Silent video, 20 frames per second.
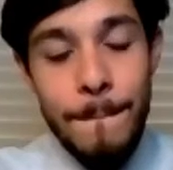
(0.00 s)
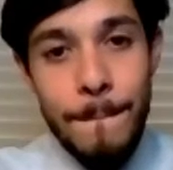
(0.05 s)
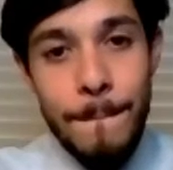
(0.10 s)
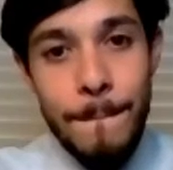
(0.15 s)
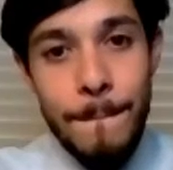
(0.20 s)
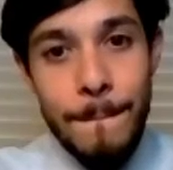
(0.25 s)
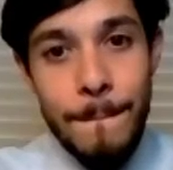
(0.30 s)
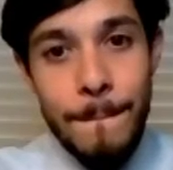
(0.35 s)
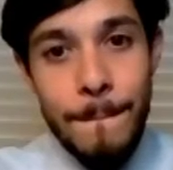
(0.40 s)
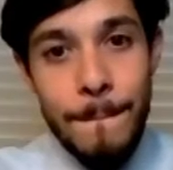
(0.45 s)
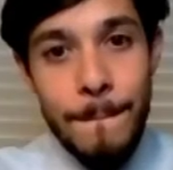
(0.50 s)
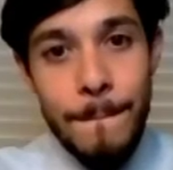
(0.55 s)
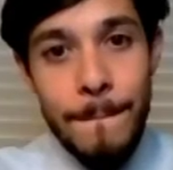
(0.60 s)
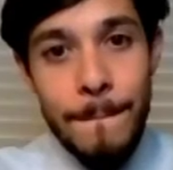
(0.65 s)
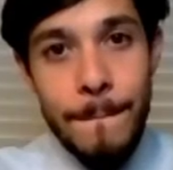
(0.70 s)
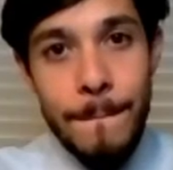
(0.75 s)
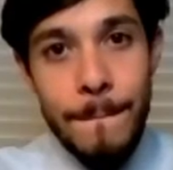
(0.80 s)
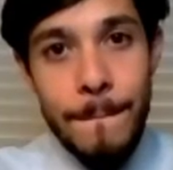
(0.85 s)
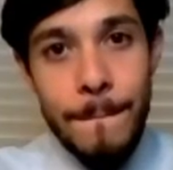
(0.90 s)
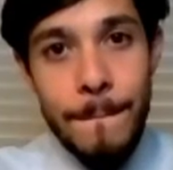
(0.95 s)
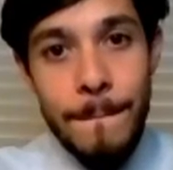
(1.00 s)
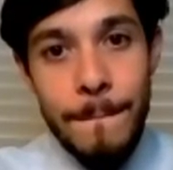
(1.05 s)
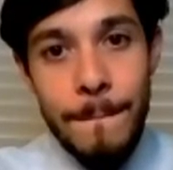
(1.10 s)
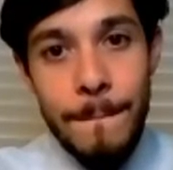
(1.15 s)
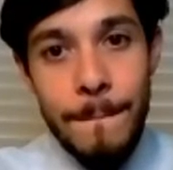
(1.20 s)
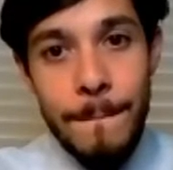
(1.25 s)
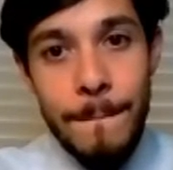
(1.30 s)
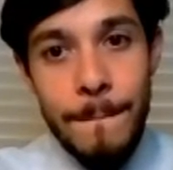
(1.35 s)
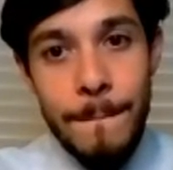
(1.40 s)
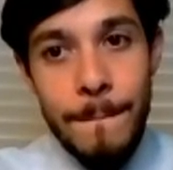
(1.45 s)

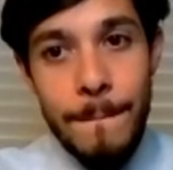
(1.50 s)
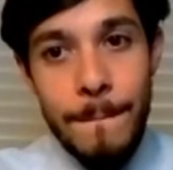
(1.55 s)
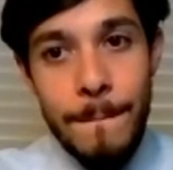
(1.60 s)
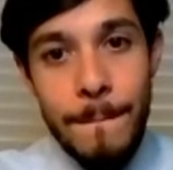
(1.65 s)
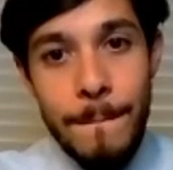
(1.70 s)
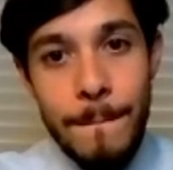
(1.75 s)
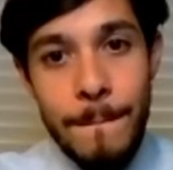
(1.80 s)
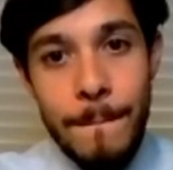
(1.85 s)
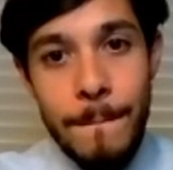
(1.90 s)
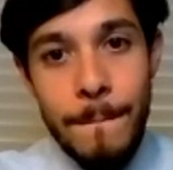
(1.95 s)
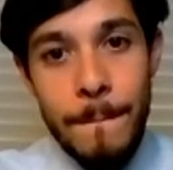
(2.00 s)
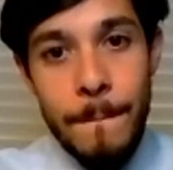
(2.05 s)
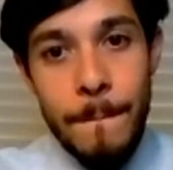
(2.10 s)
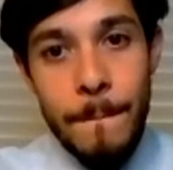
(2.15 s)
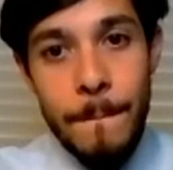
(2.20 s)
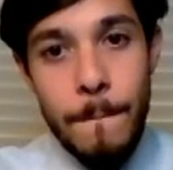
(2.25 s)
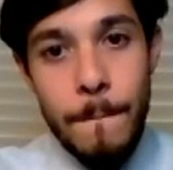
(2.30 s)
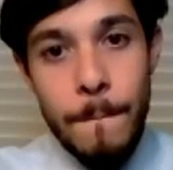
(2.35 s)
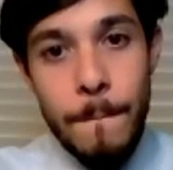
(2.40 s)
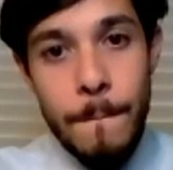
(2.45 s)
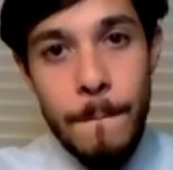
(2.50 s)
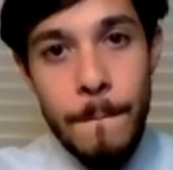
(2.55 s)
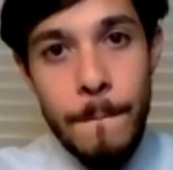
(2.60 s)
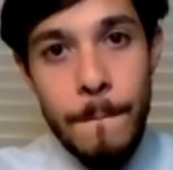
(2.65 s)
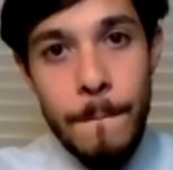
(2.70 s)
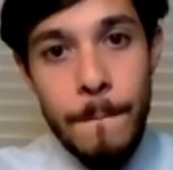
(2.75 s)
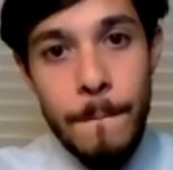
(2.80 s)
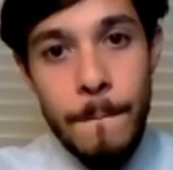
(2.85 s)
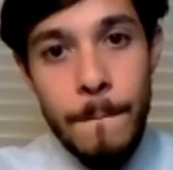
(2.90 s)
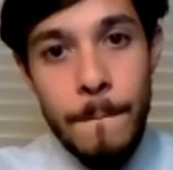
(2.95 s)

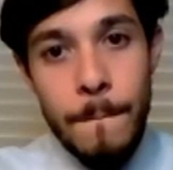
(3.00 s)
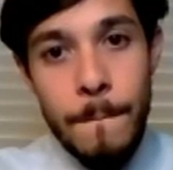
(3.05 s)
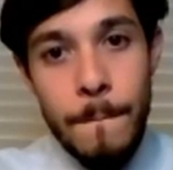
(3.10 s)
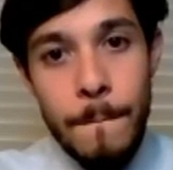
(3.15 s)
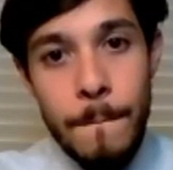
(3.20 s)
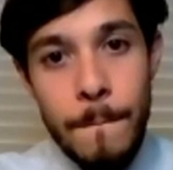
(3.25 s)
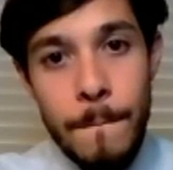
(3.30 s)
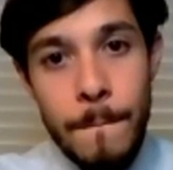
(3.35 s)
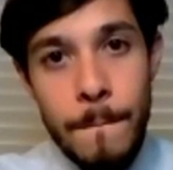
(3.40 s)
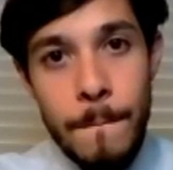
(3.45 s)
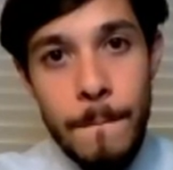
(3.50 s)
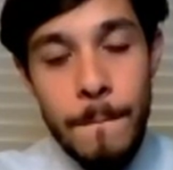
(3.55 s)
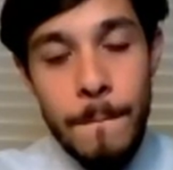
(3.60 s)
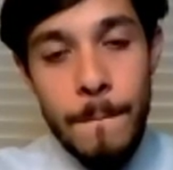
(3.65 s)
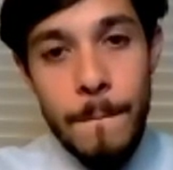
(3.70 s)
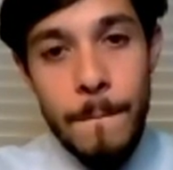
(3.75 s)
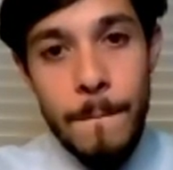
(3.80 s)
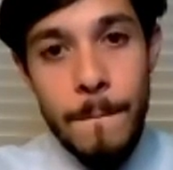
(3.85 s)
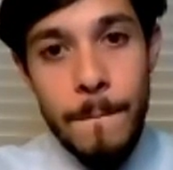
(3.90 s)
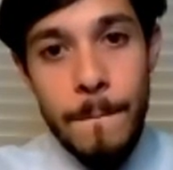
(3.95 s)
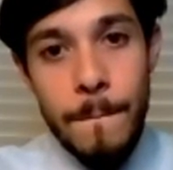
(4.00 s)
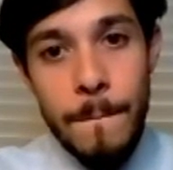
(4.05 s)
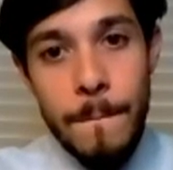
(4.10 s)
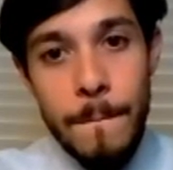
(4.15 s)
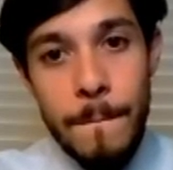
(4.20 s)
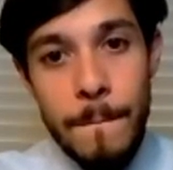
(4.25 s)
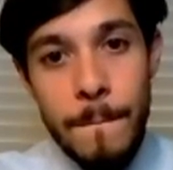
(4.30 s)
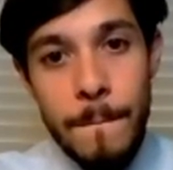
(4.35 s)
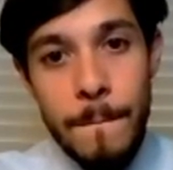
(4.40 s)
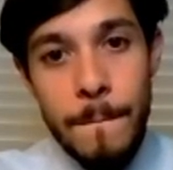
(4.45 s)

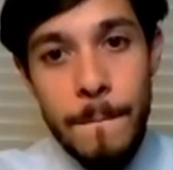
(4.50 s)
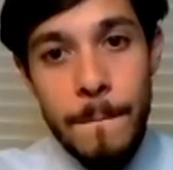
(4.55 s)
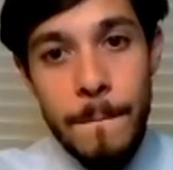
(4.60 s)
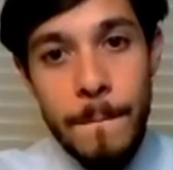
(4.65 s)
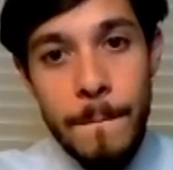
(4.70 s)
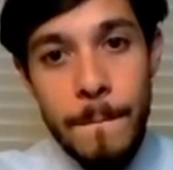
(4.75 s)
No words are spoken by the person on screen.